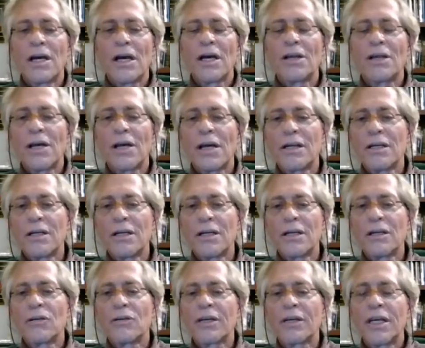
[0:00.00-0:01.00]
and then
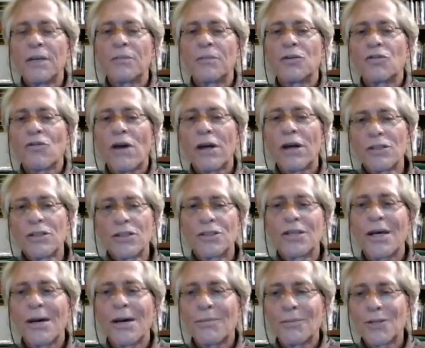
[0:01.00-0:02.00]
it'll keep trying to
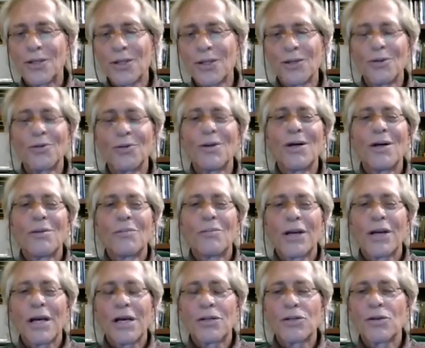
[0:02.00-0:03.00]
tempt you,
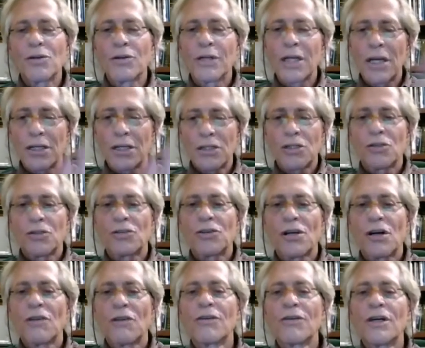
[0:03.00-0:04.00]
but as you catch
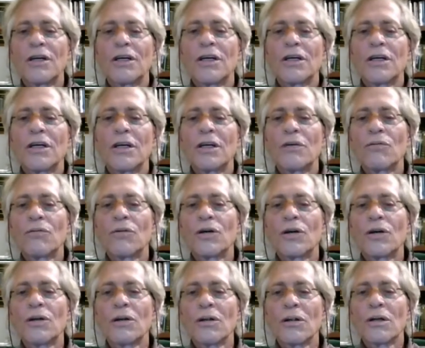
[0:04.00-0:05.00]
yourself, it
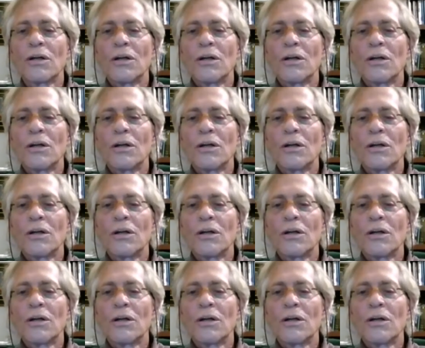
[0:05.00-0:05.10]
will